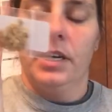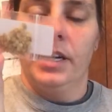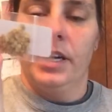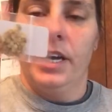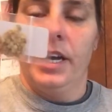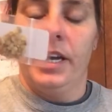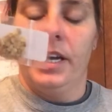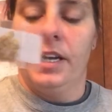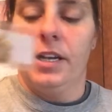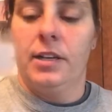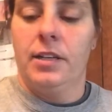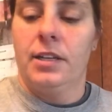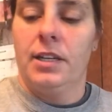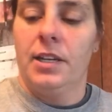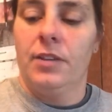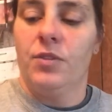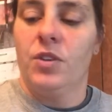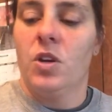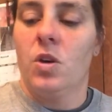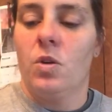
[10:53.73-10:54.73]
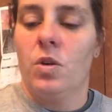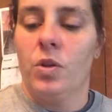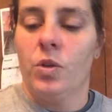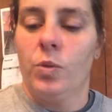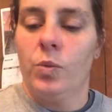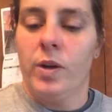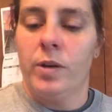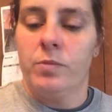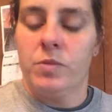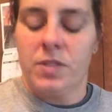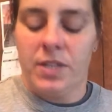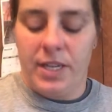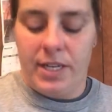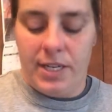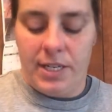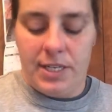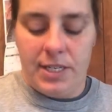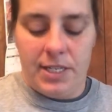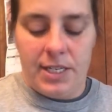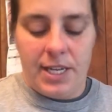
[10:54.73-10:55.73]
and if you go on the website
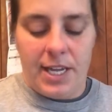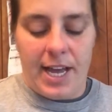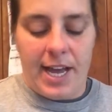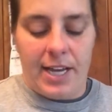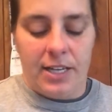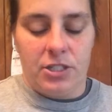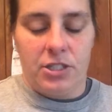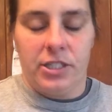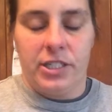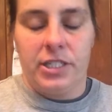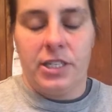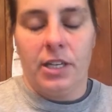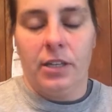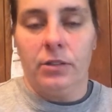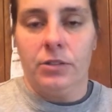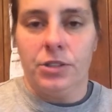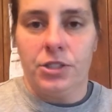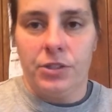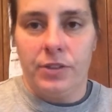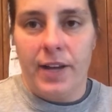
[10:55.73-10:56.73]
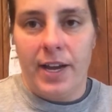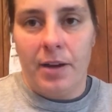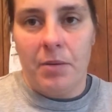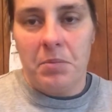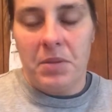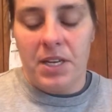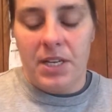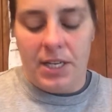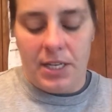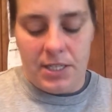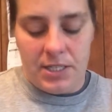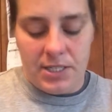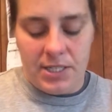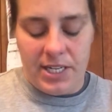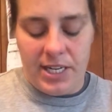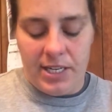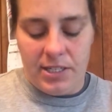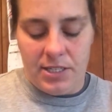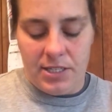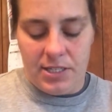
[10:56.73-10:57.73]
it actually tells you how many
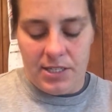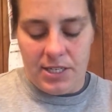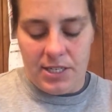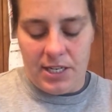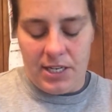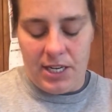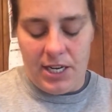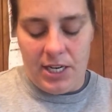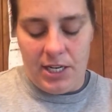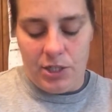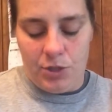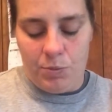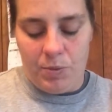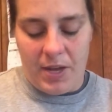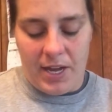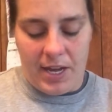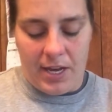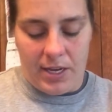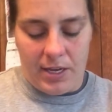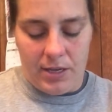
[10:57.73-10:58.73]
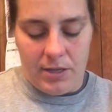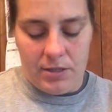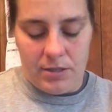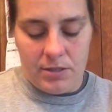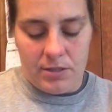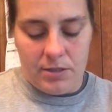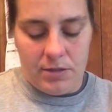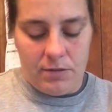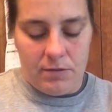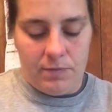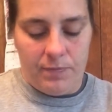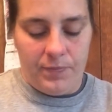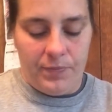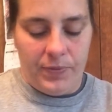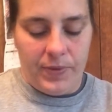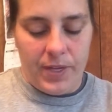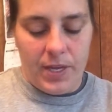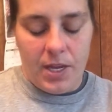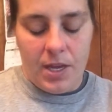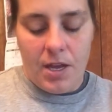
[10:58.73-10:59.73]
seeds is in each packet. So
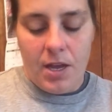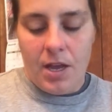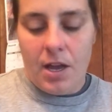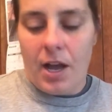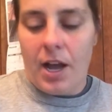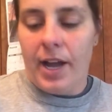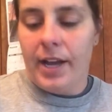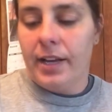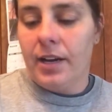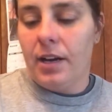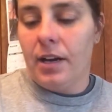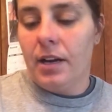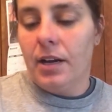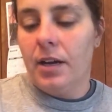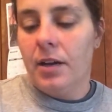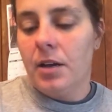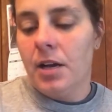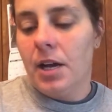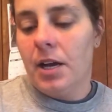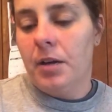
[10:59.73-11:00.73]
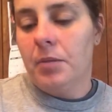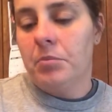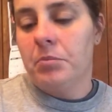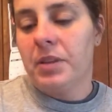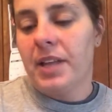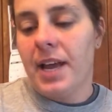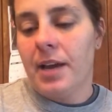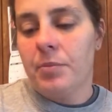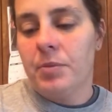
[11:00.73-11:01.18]
I got Black